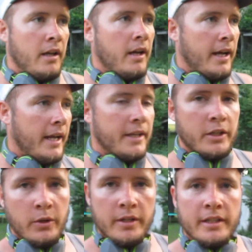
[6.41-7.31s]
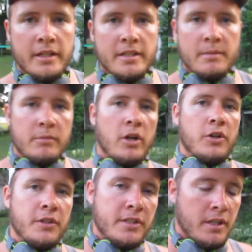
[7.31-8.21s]
I had to go in and get a SIM card
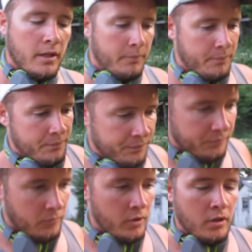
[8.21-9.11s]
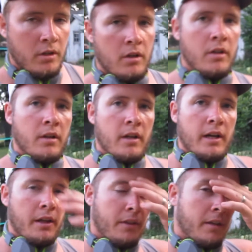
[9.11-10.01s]
this time.
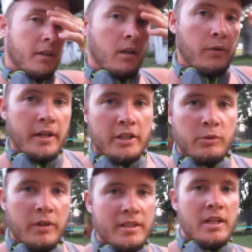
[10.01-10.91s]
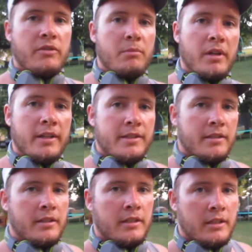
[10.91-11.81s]
I thought the other one had 27
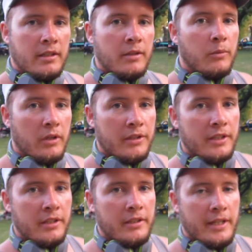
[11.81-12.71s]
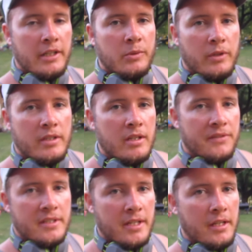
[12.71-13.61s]
minutes. Well, it didn't. It had 27
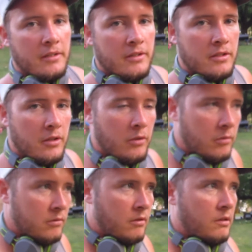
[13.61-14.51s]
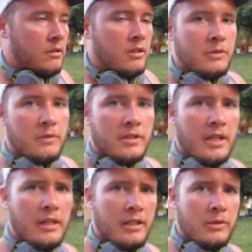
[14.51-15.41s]
seconds. So this one's
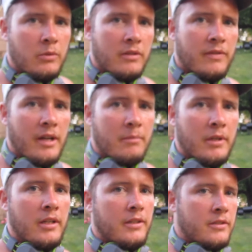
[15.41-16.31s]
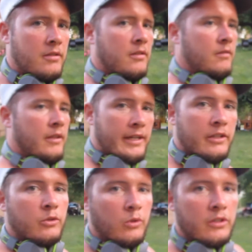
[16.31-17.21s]
got like 25 minutes and
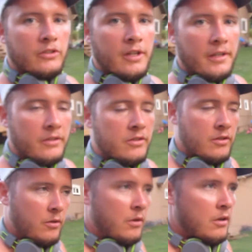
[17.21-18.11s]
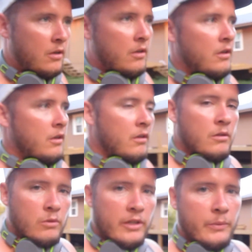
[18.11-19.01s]
20 seconds. So
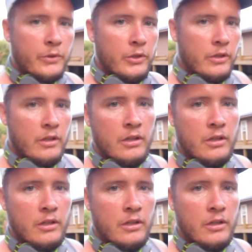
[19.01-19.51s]
I think we're good.